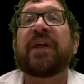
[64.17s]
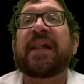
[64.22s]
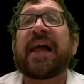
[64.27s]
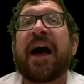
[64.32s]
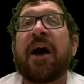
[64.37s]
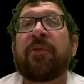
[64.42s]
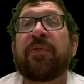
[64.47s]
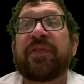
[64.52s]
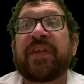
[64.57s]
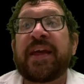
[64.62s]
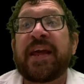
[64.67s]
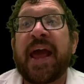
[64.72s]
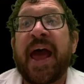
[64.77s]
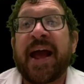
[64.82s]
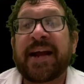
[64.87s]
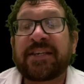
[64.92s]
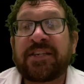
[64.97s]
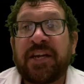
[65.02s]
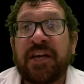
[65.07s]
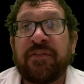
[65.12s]
out the
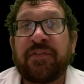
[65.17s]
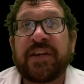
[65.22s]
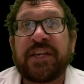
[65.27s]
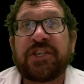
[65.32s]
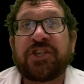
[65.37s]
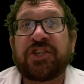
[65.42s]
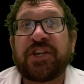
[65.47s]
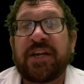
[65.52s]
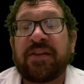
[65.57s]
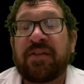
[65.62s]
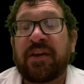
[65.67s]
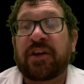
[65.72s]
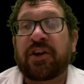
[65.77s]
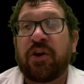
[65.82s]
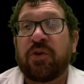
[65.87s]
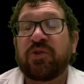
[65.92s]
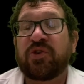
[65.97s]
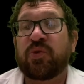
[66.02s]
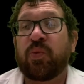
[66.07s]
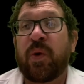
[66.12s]
activity sheet that
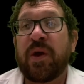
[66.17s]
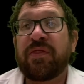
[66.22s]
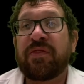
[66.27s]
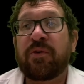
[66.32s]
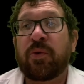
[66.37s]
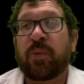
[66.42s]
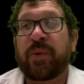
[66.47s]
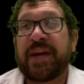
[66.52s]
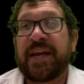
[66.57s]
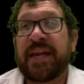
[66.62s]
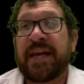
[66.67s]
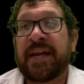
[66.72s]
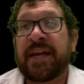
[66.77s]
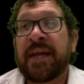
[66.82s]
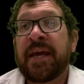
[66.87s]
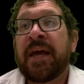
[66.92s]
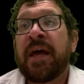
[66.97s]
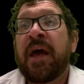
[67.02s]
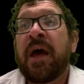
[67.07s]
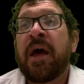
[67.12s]
goes with the Read It
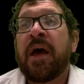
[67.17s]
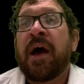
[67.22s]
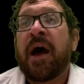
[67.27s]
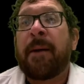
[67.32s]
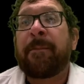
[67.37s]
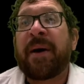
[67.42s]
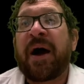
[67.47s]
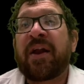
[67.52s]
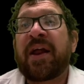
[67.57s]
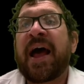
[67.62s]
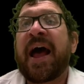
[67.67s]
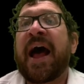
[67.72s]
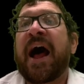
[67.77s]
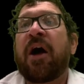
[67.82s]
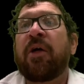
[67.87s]
about how